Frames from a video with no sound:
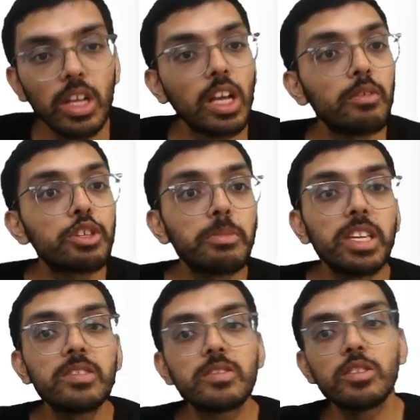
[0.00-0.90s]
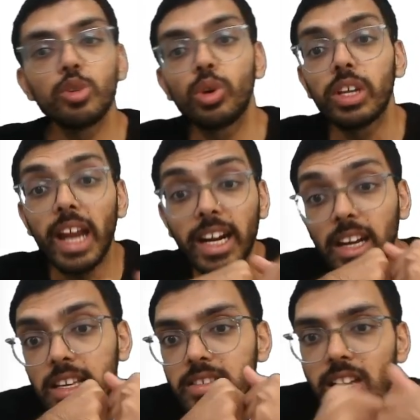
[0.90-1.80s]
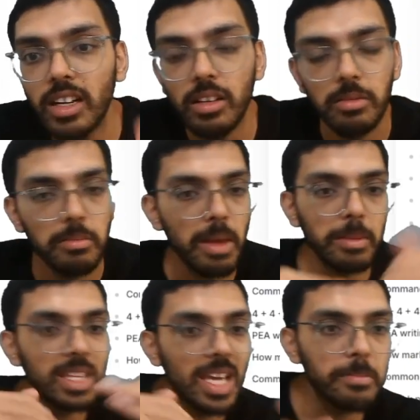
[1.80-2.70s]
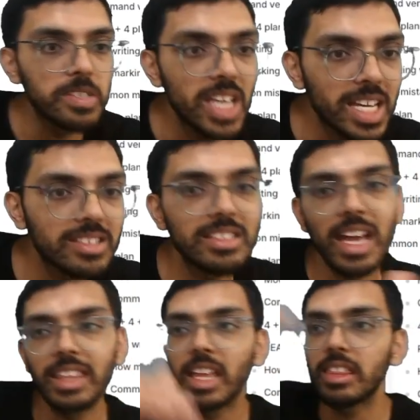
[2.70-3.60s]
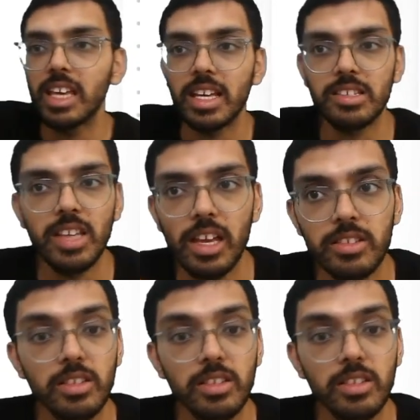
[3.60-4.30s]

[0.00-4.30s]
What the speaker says: which means you directly sit maybe the MCS and then the SCS.